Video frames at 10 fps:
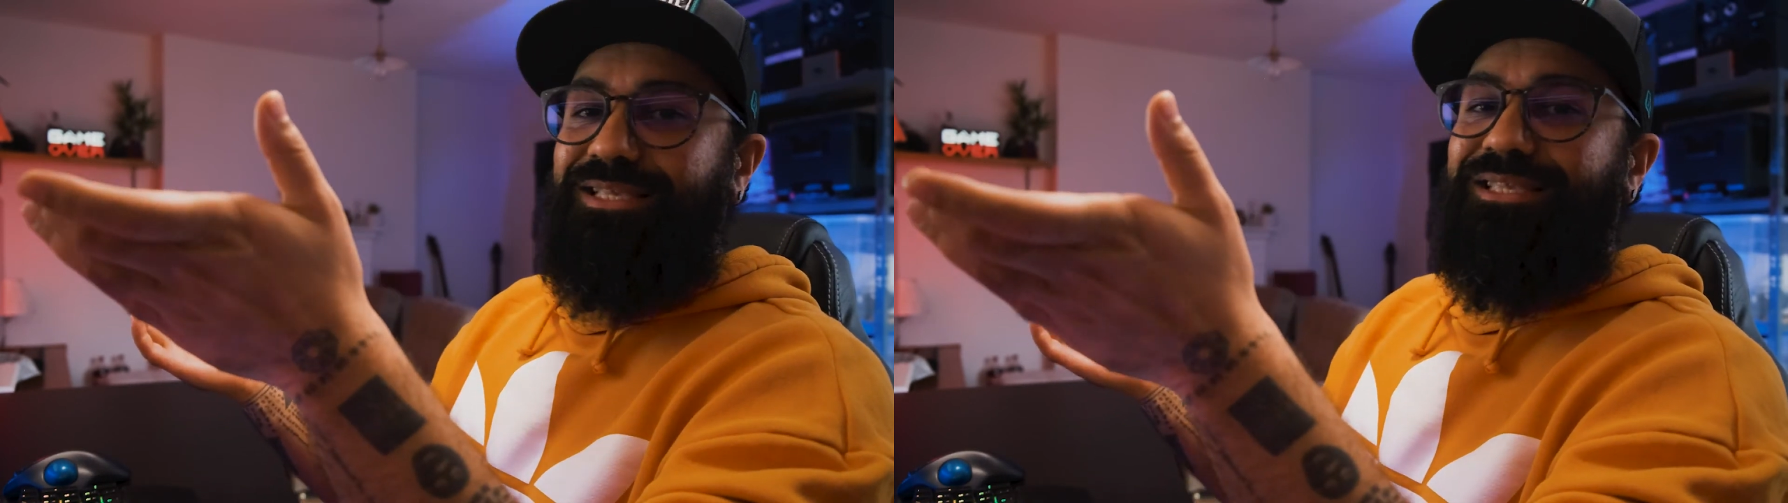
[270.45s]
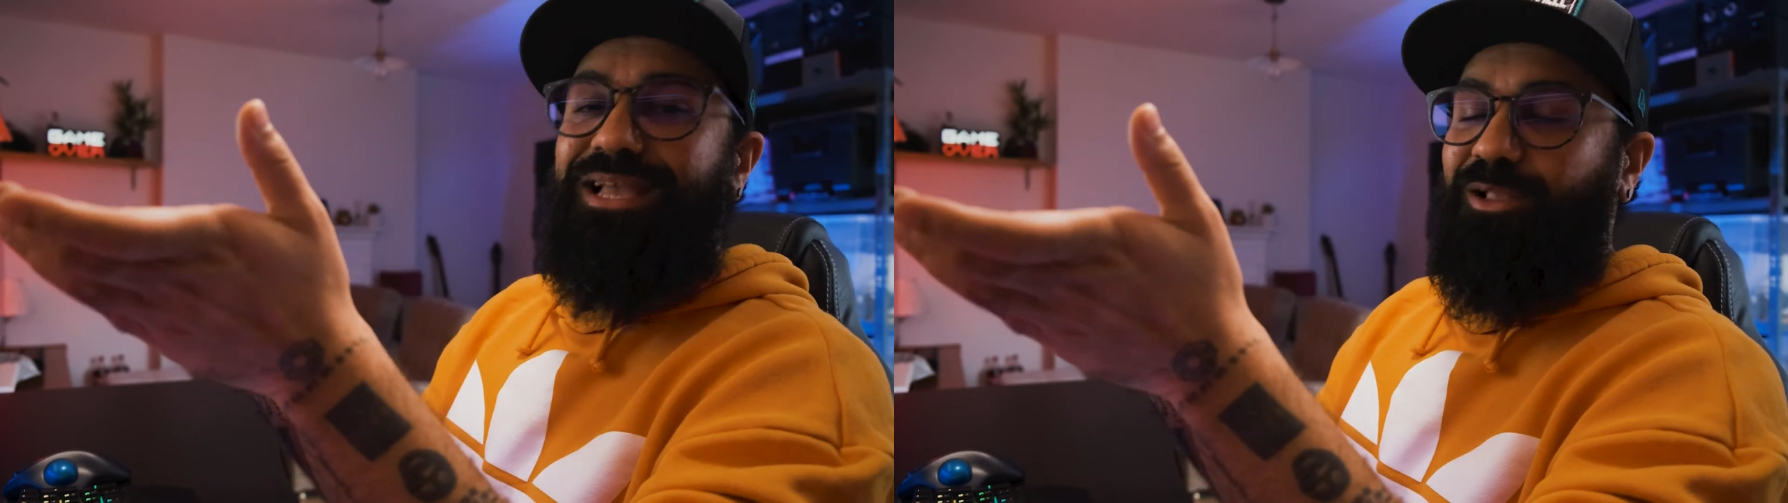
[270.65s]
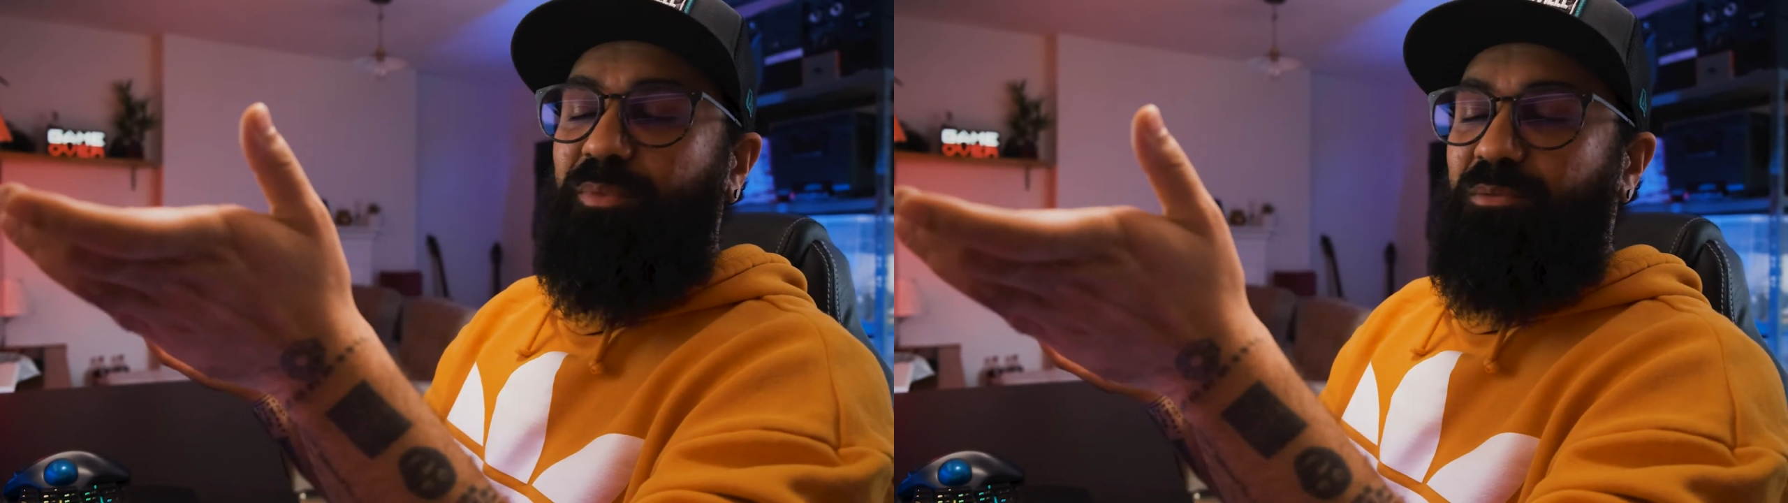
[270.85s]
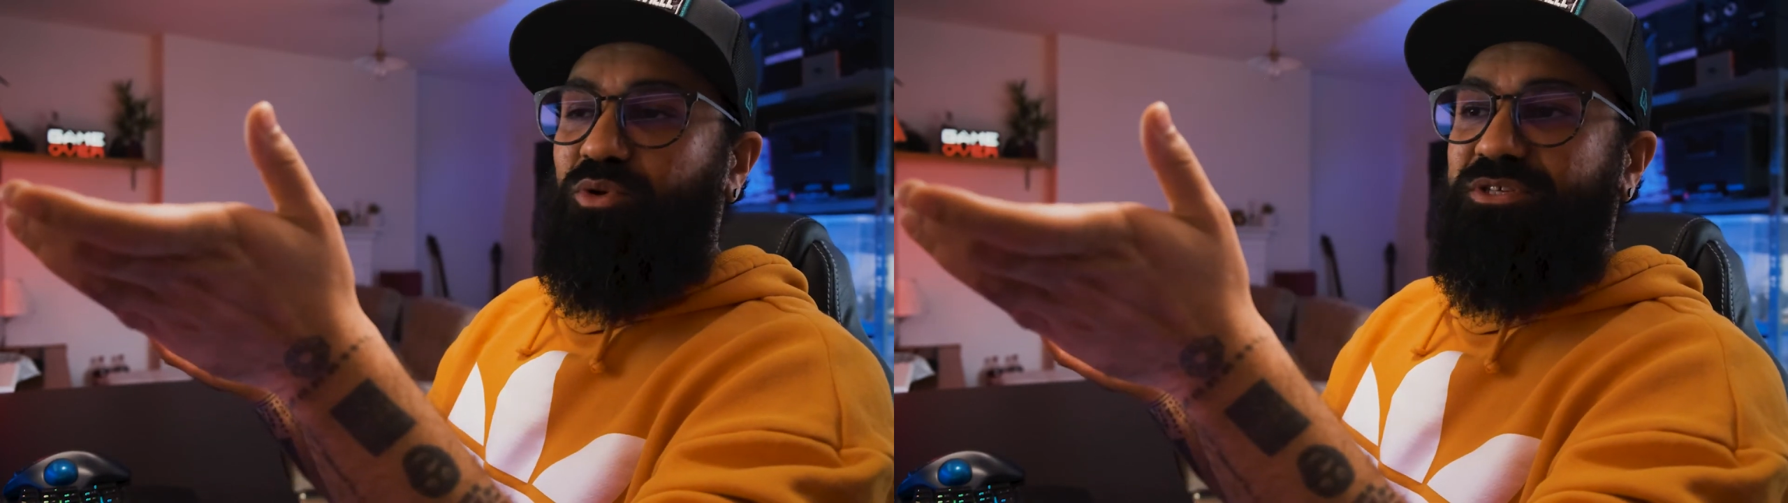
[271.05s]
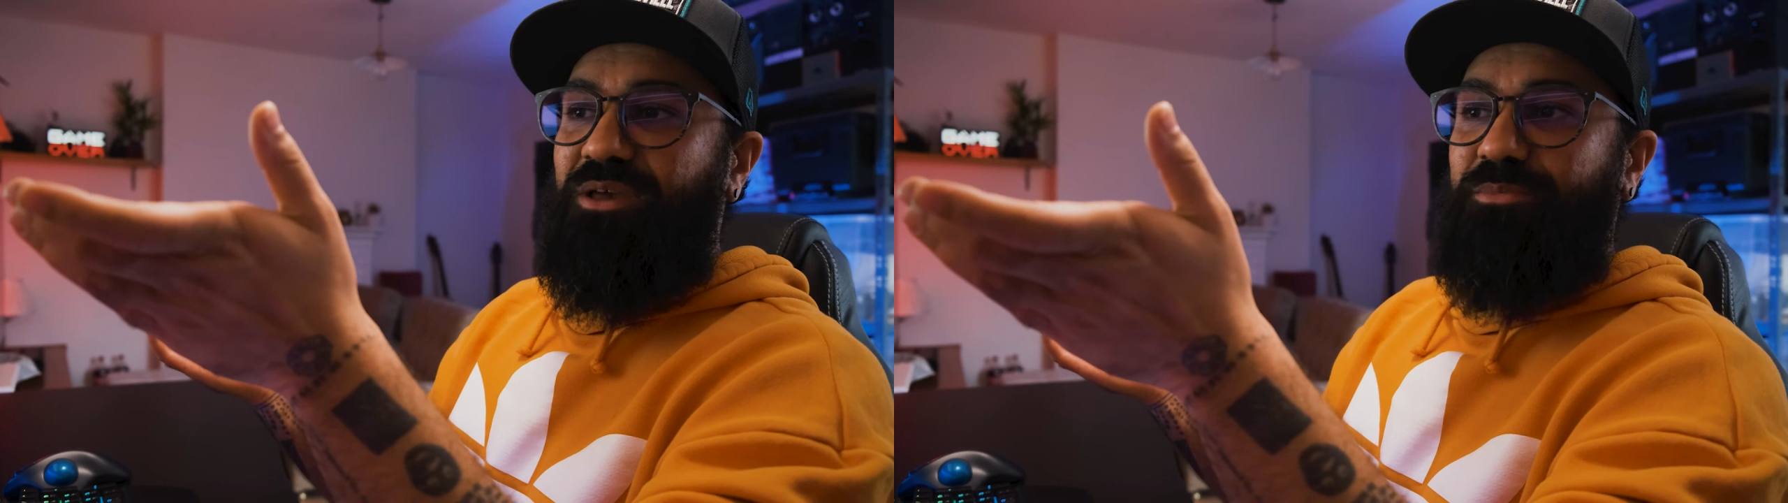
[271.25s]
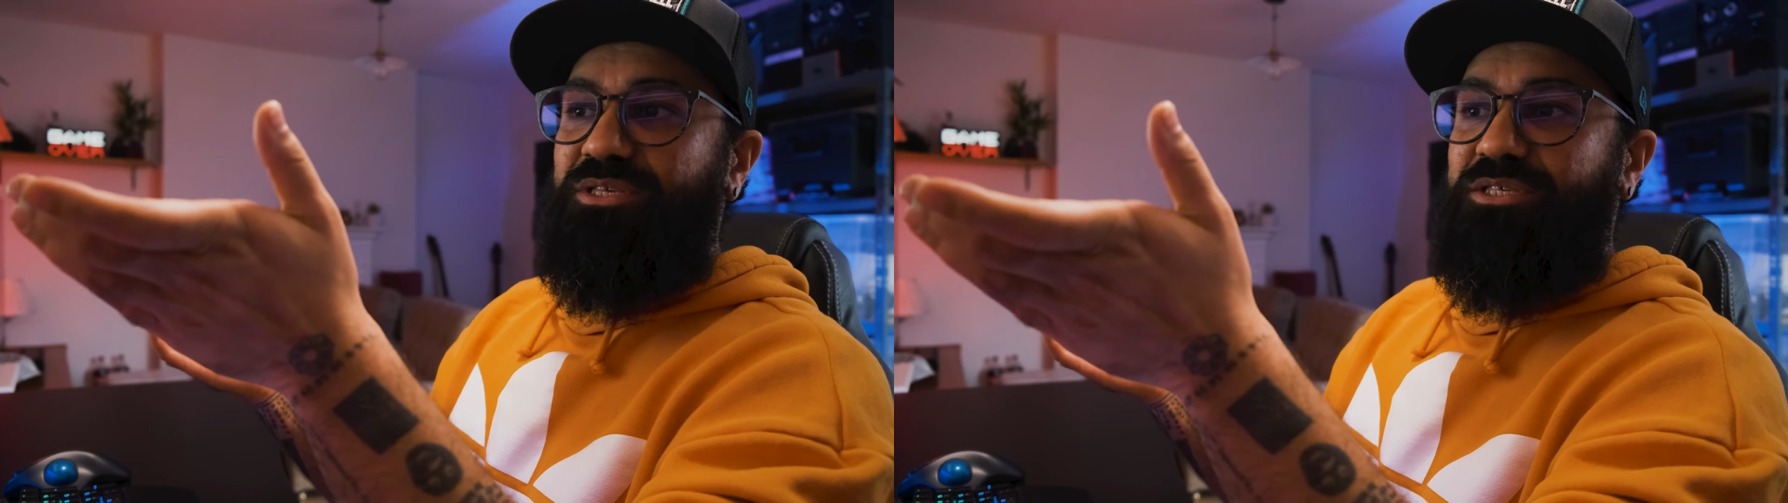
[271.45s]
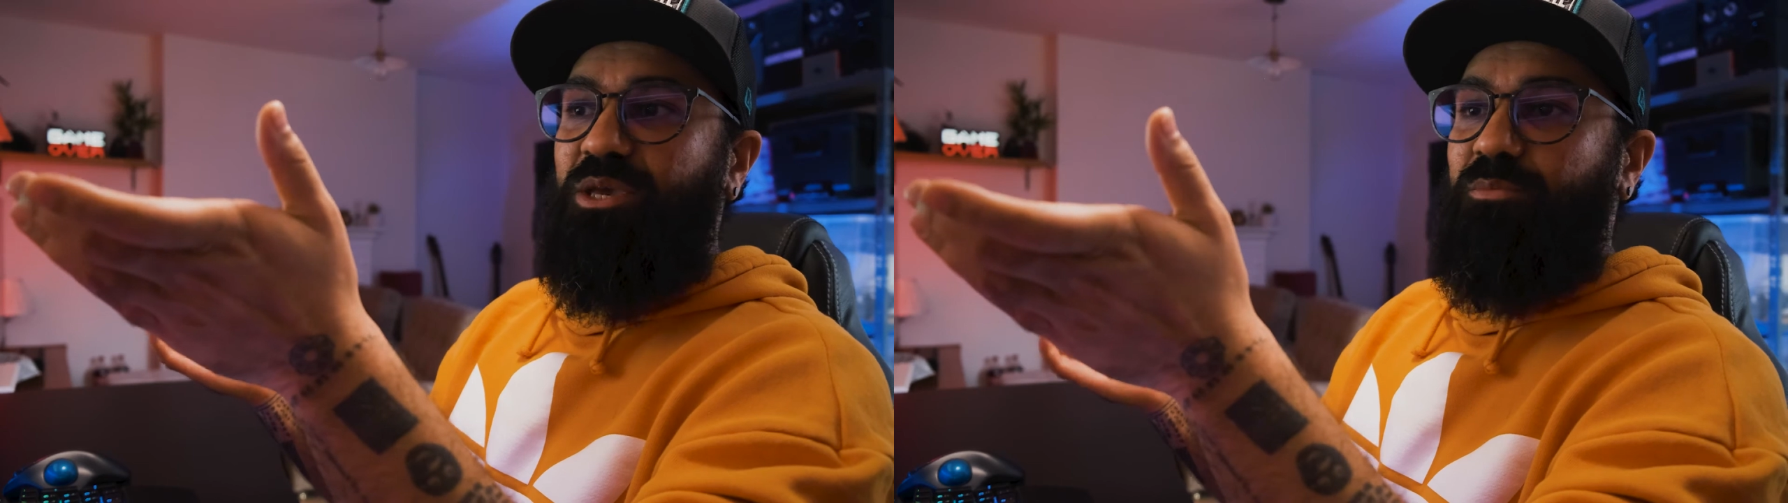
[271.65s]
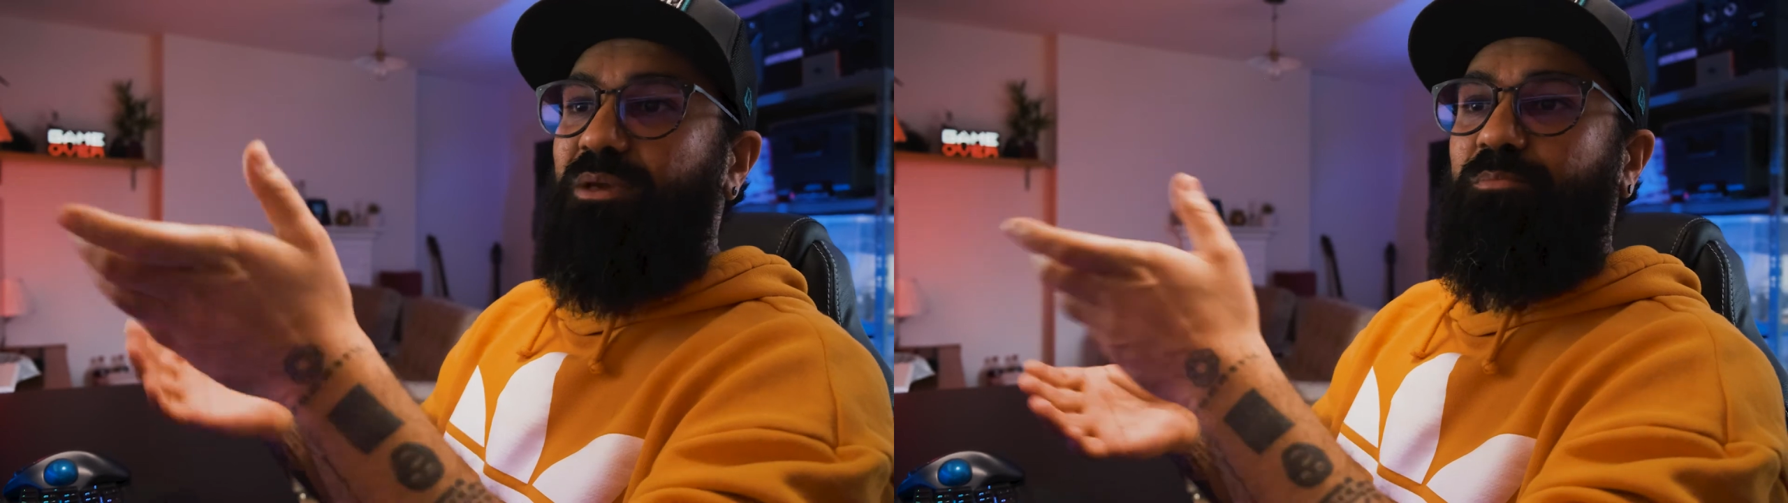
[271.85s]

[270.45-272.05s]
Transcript: little bit more time consuming,